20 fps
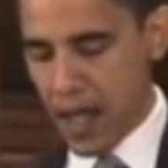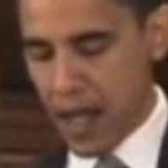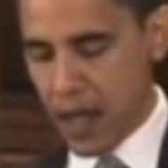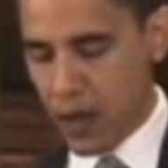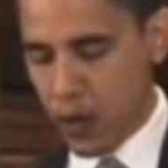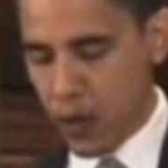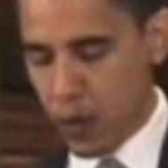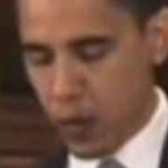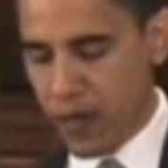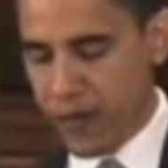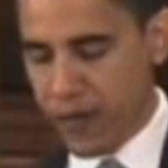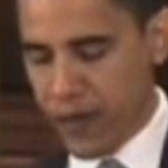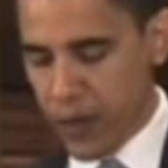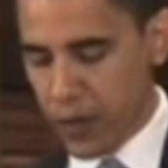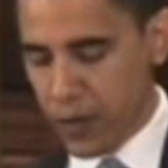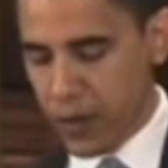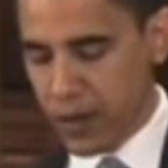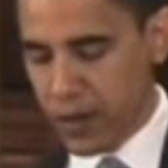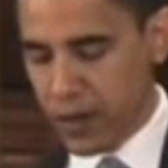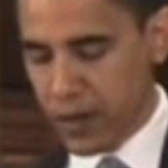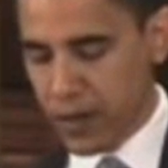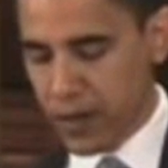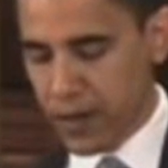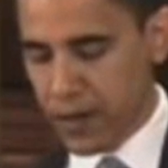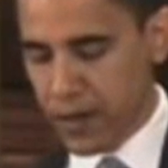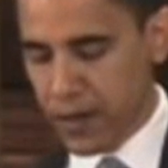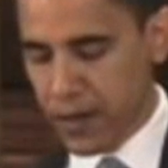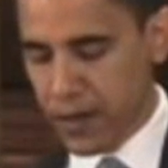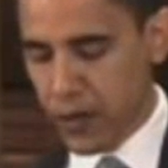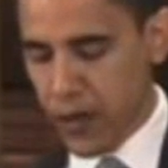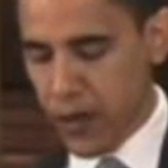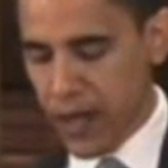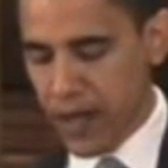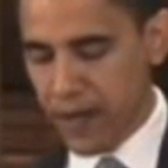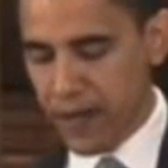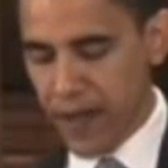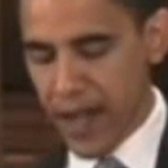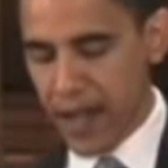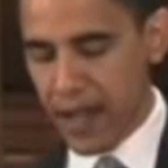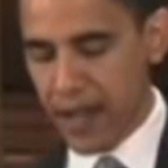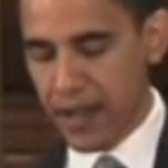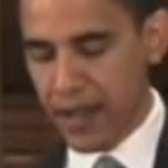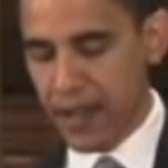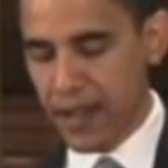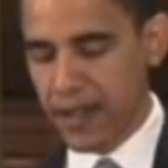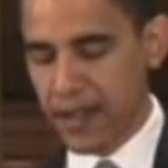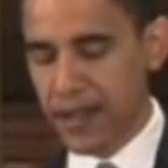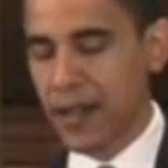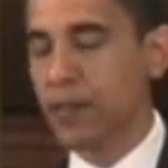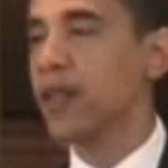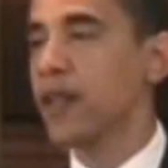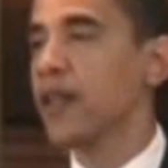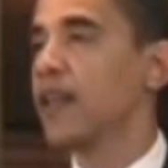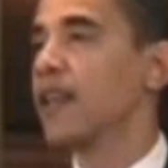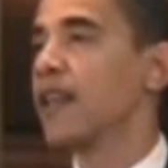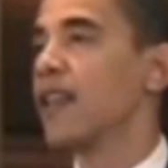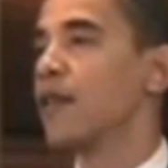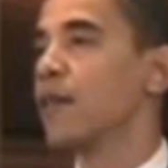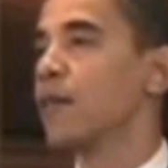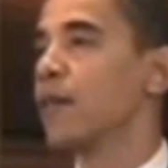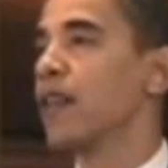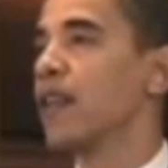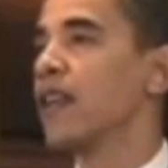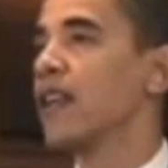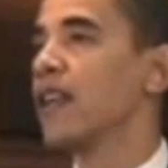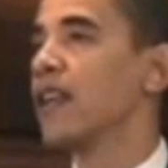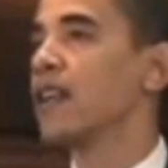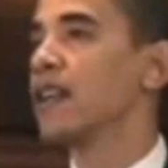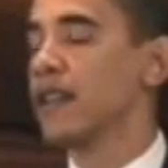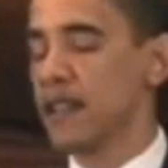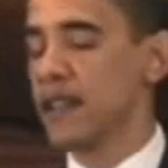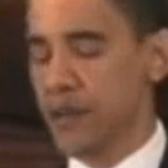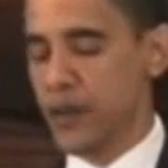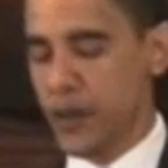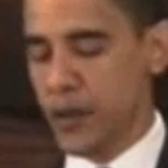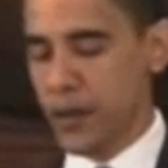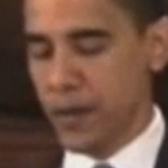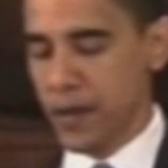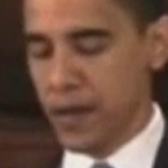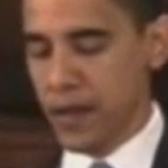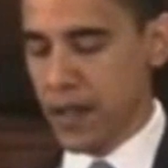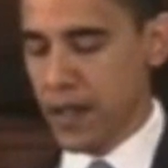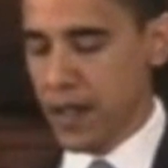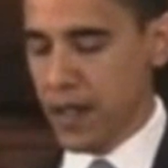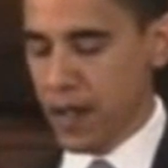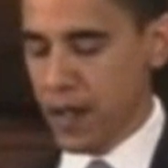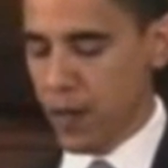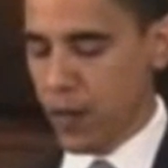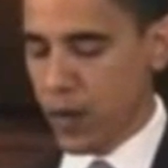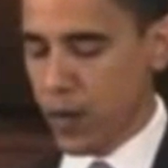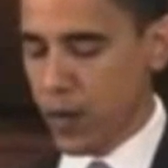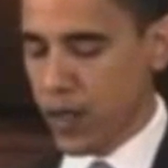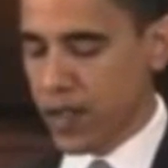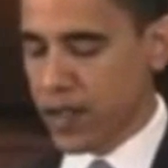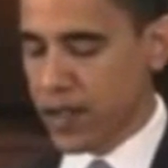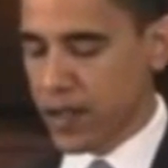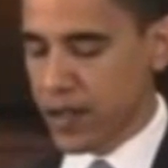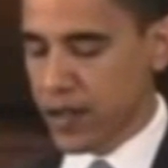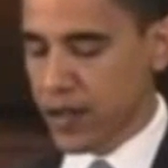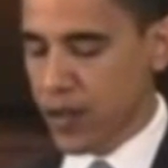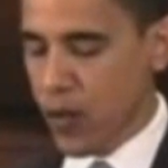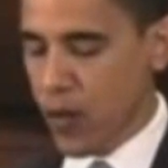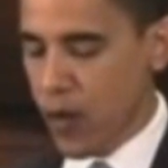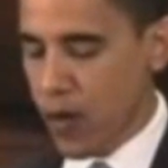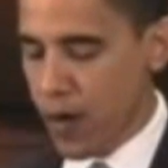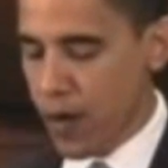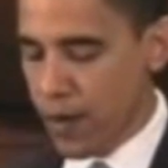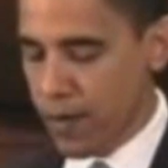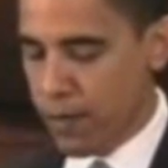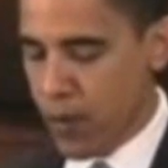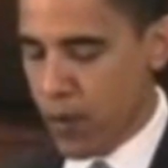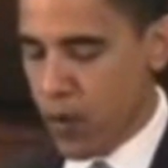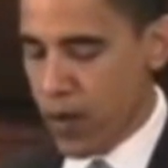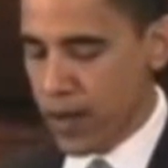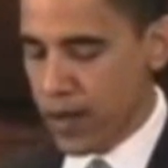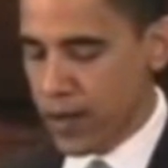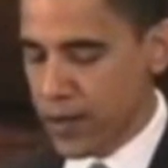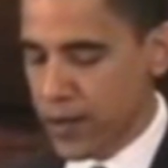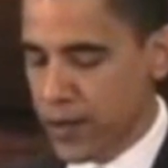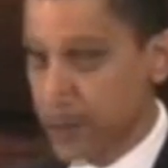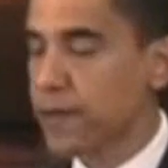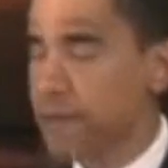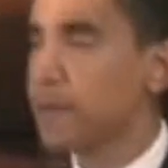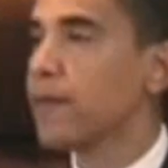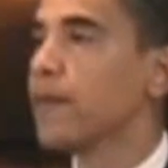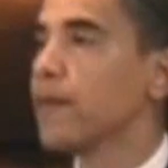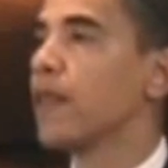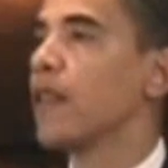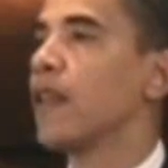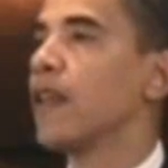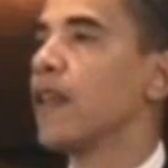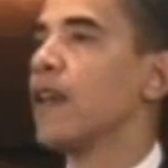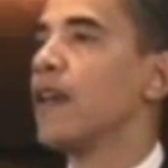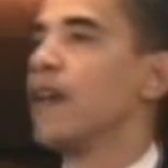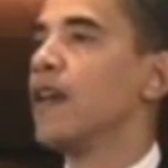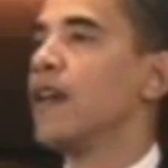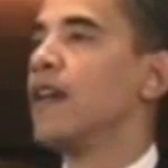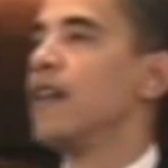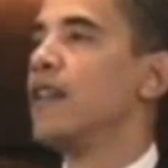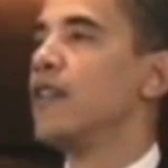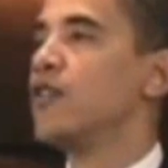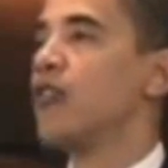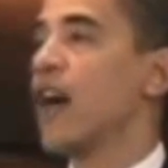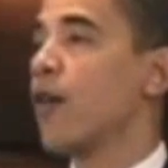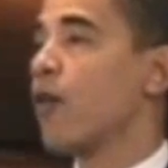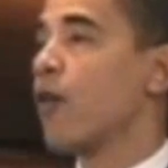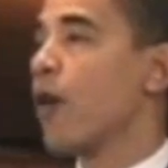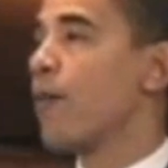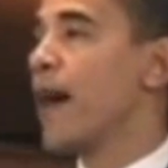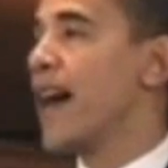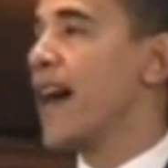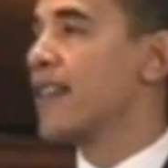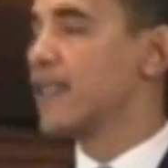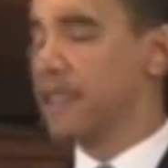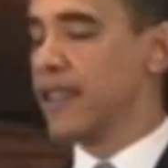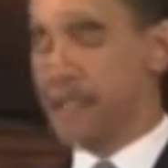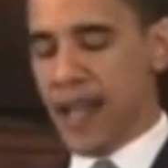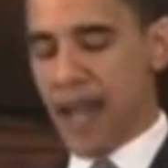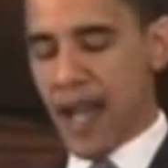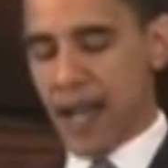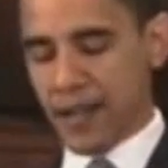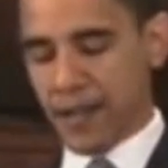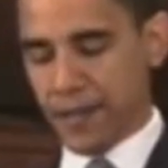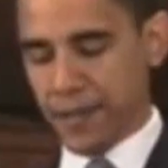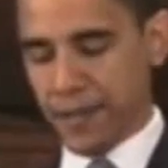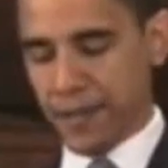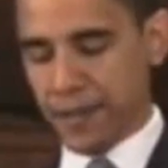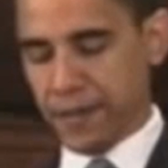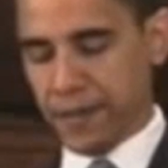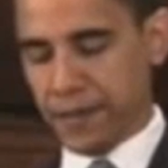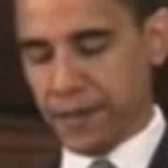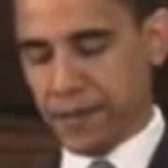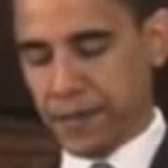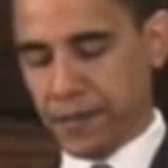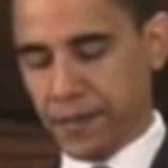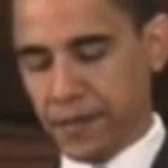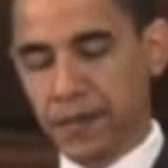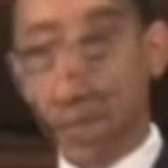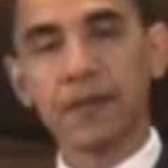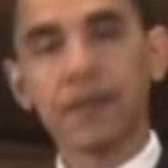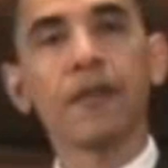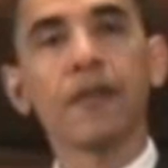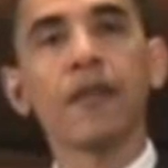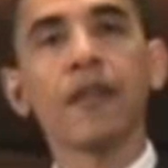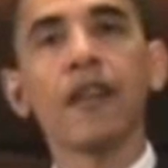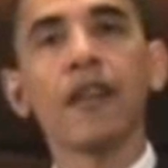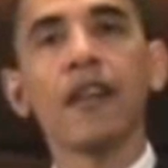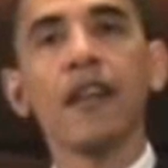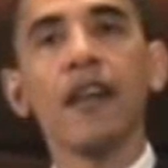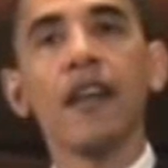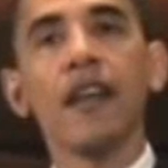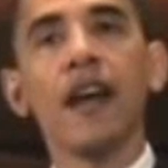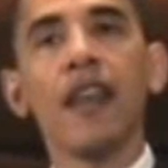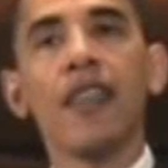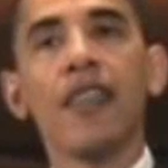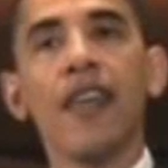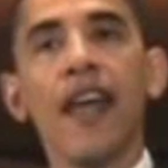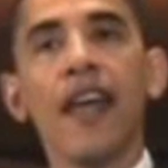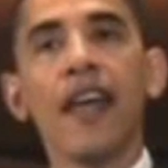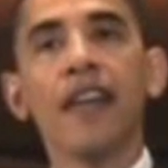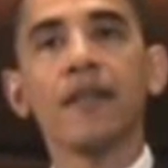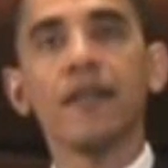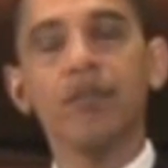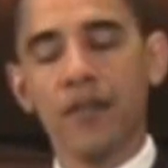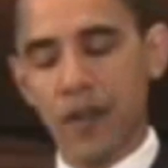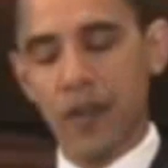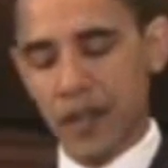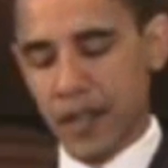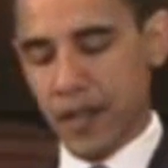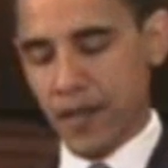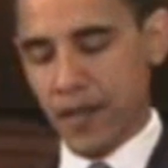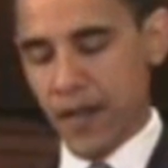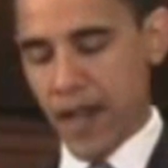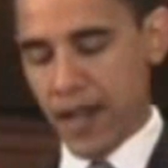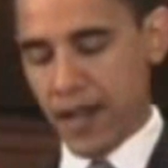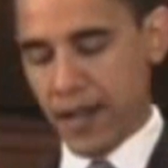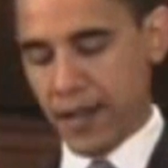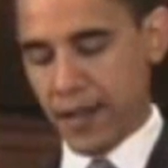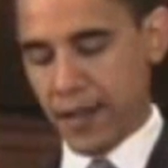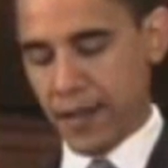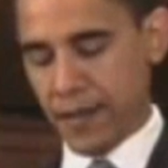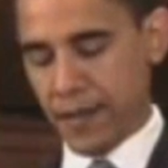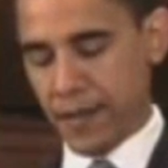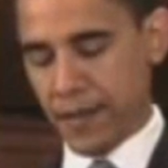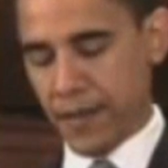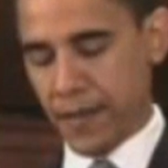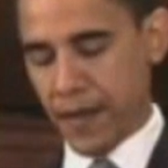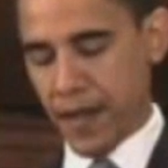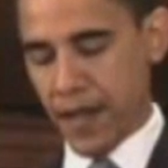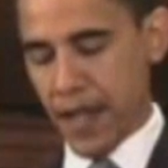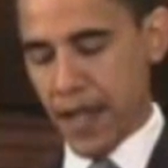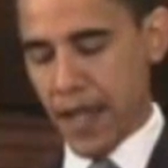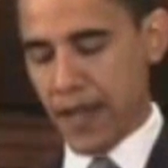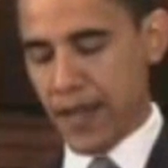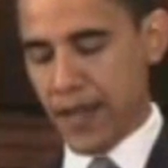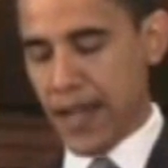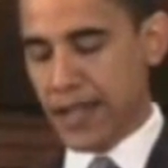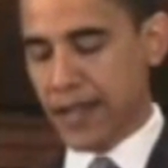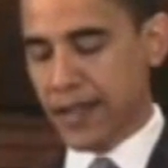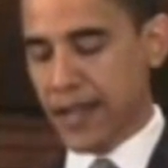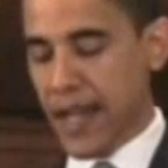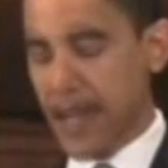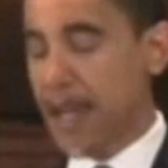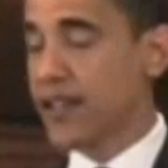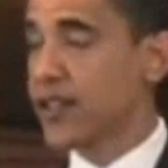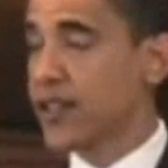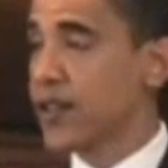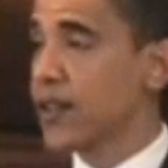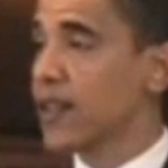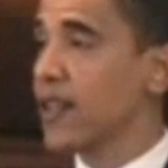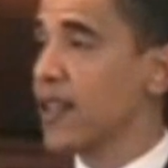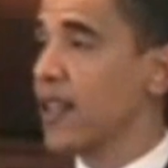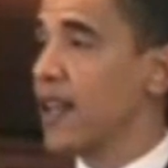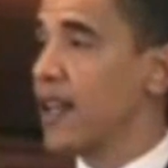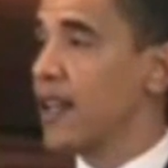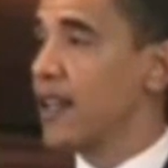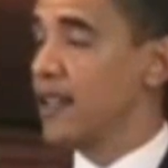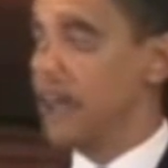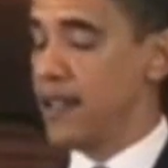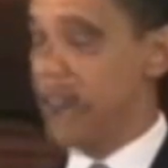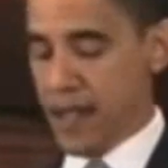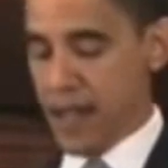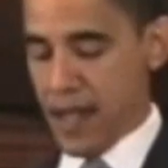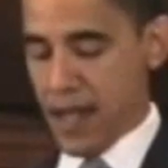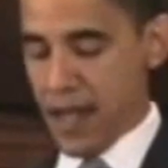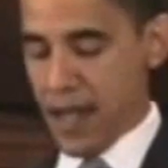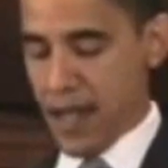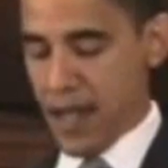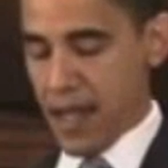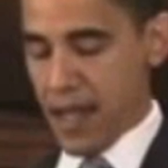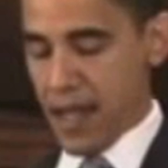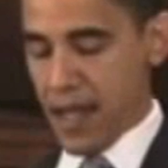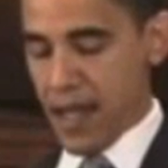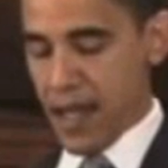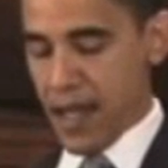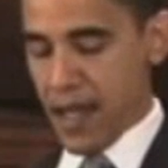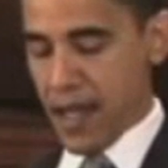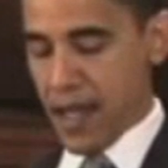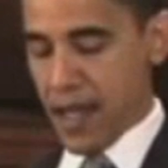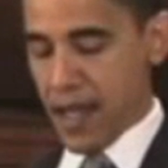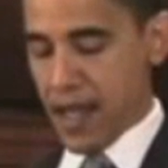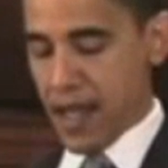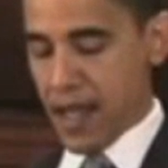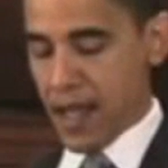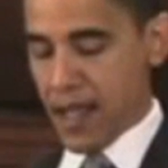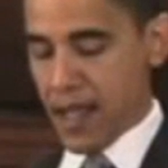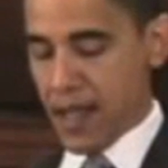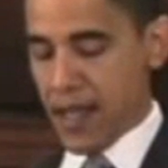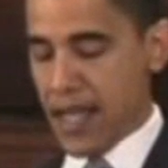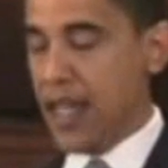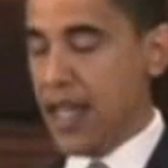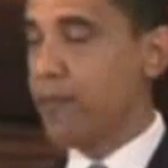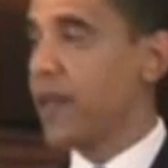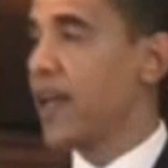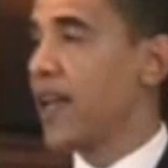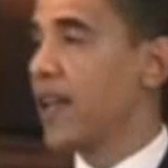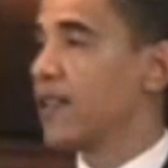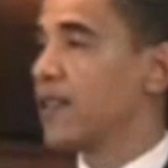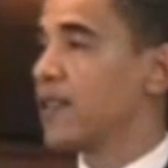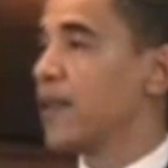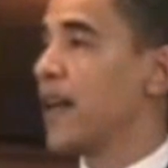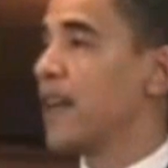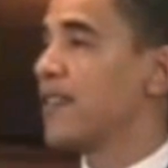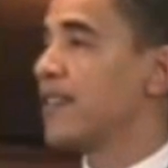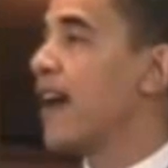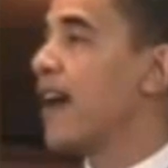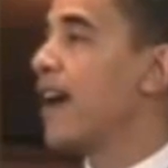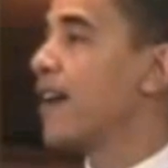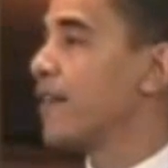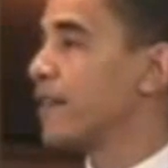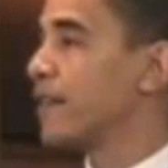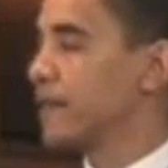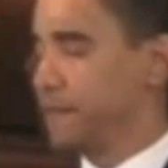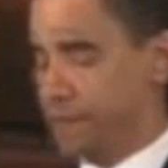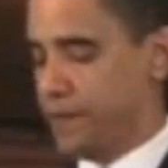and who refuse to treat faith as simply another political issue with which to score points. So I wrote back to the doctor, and I thanked him for his advice. And the next day I circulated the email to my staff